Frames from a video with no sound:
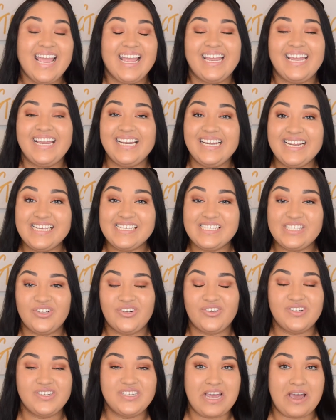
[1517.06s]
And
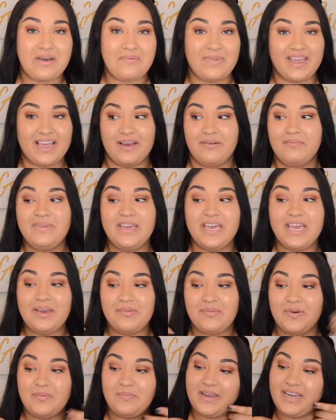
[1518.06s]
guess what?
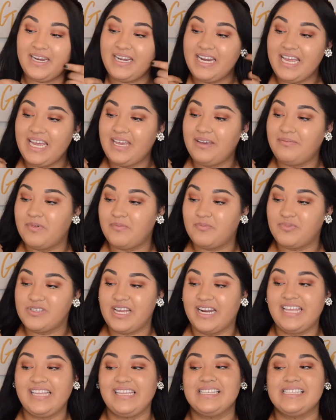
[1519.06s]
This bilingual girl
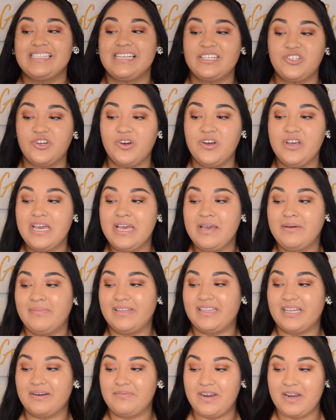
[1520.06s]
forgot she was
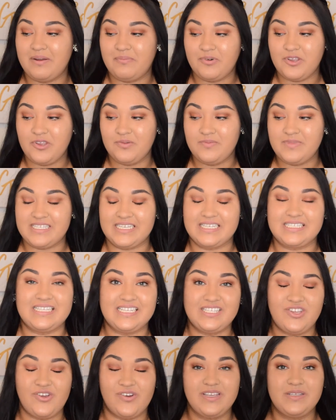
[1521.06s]
filming in
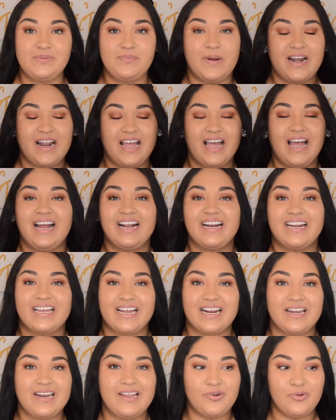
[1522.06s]
English, and I
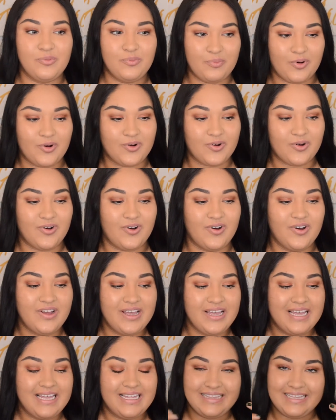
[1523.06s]
started speaking in
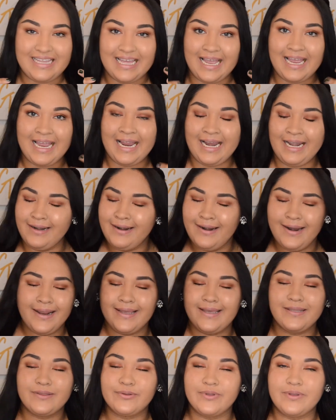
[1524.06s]
Spanish.
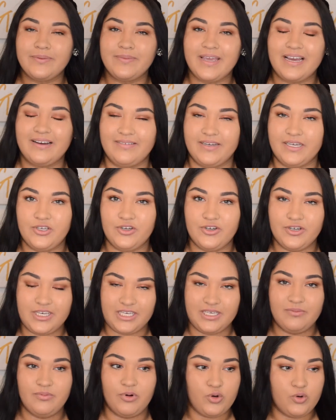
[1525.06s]
Yep, that
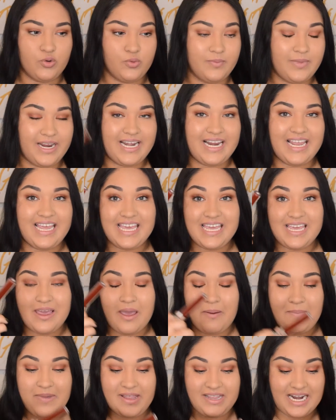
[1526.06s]
happened.
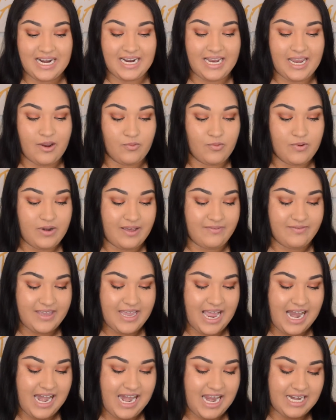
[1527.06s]
So now I'm
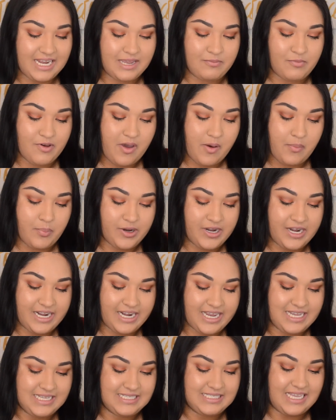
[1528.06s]
doing this
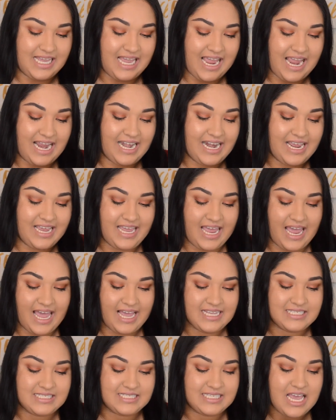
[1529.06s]
voiceover because of
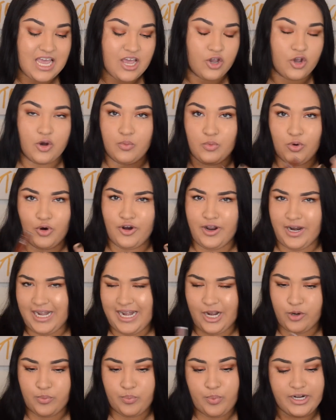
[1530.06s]
my lack of
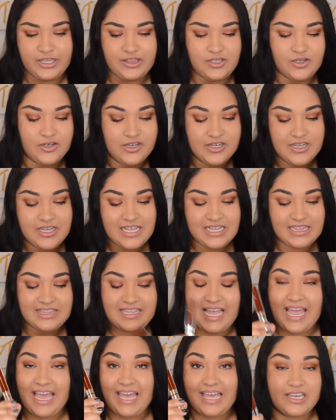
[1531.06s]
professionalism
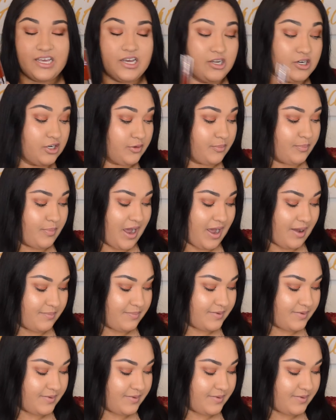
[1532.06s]
and my brain that